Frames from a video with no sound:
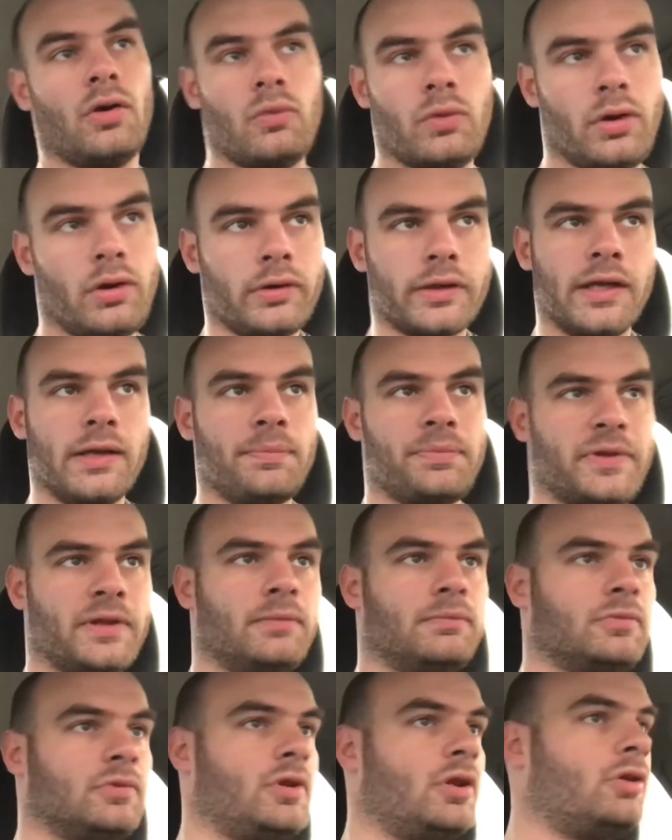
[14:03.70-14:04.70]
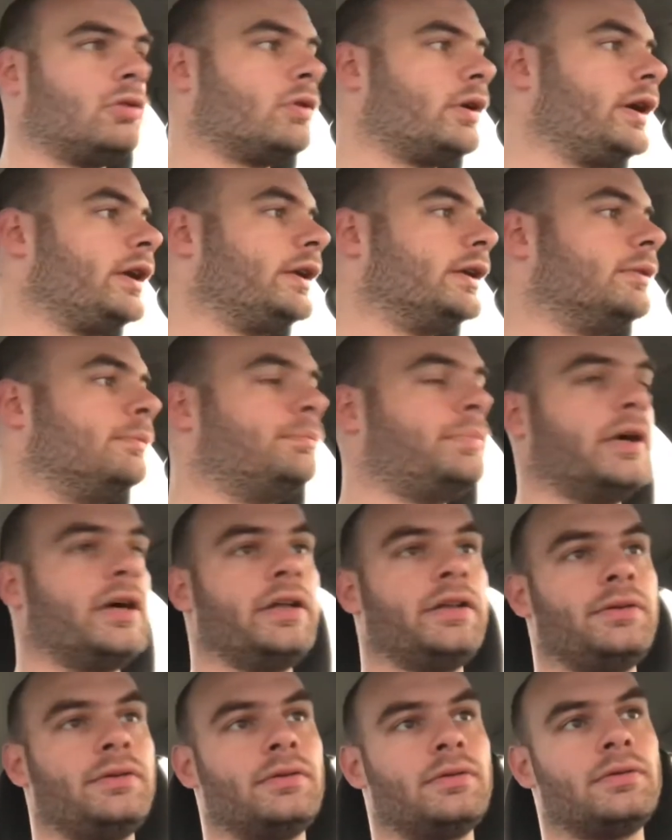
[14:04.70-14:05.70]
will keep them low-rated,
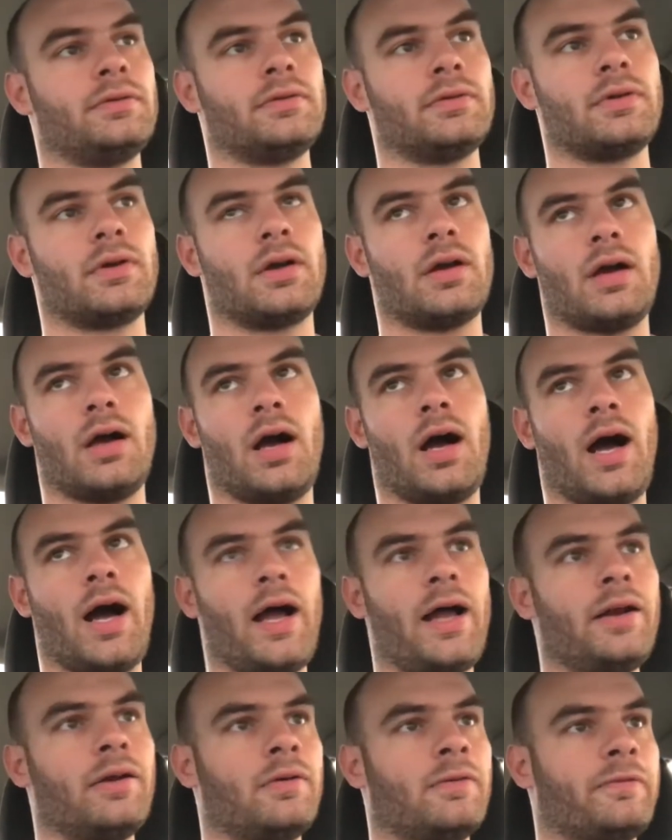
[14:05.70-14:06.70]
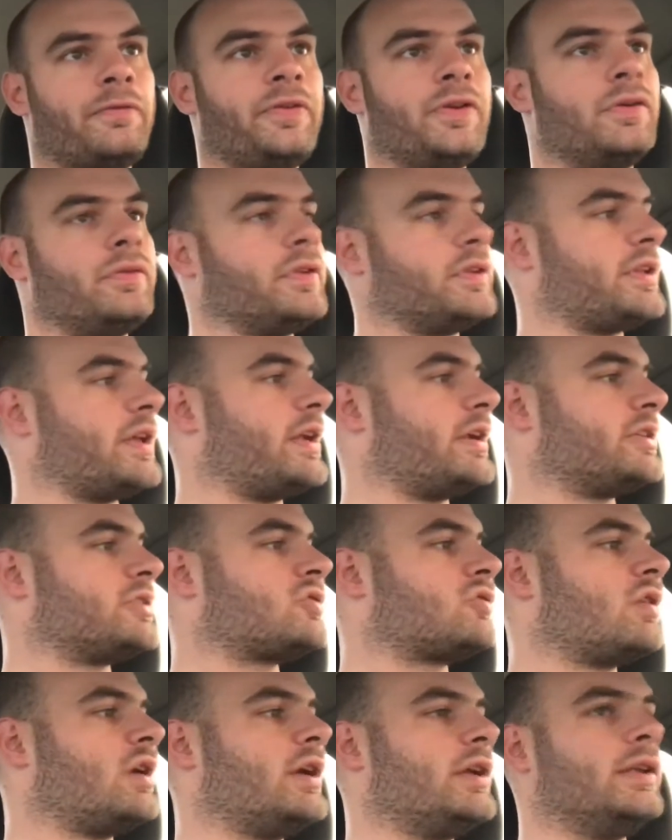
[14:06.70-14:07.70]
but I don't feel that
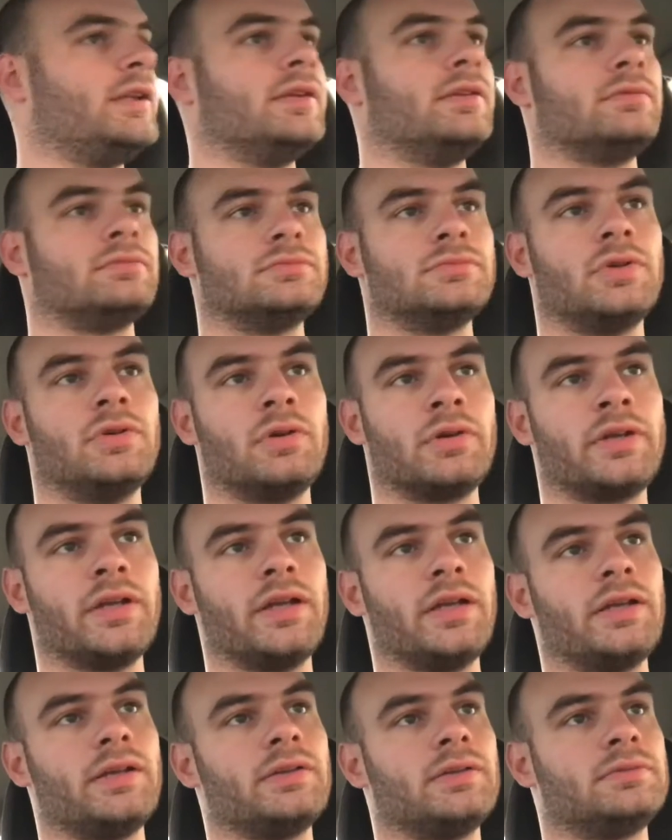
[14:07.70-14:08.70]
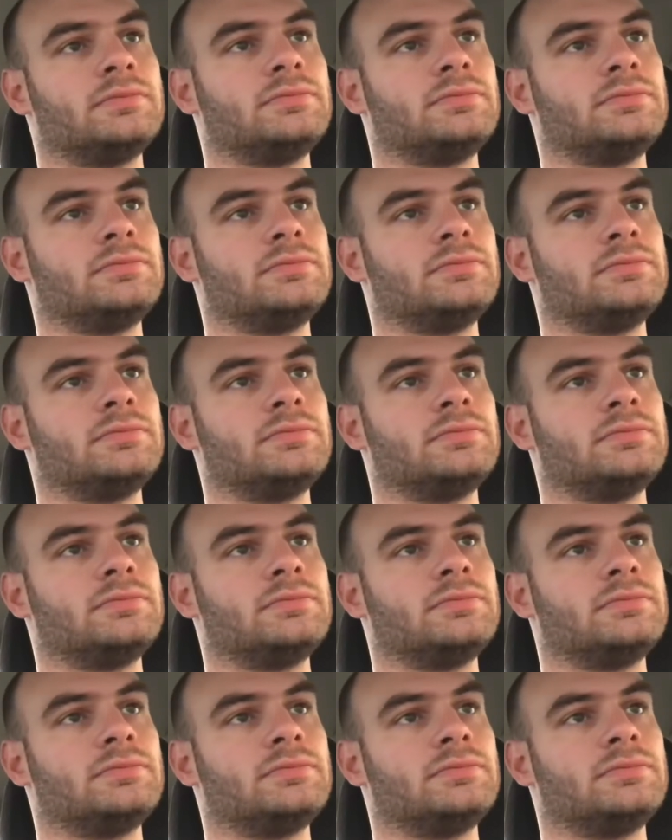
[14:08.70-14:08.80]
is right, okay?